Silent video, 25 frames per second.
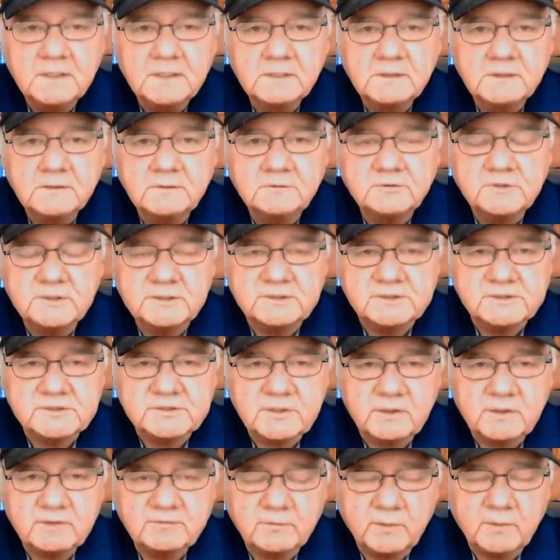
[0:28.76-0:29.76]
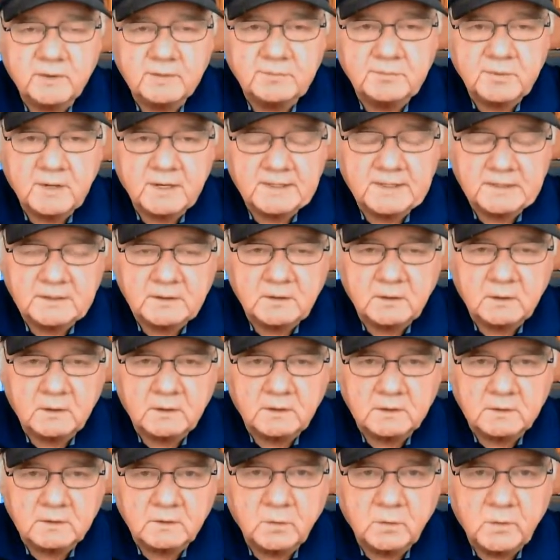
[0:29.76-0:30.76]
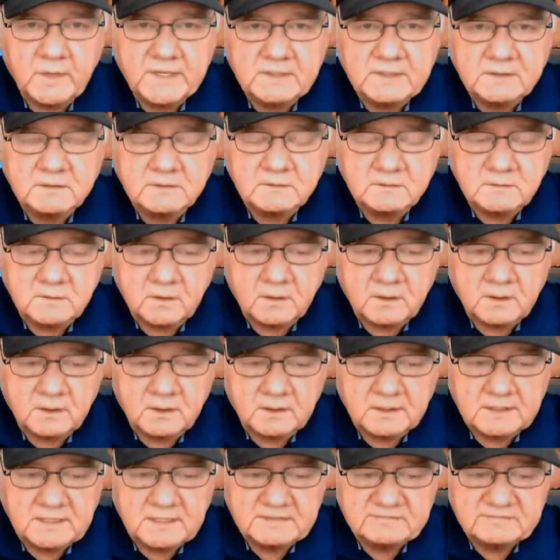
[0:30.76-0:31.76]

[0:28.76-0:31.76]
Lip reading: Using a software product called Quick Dog,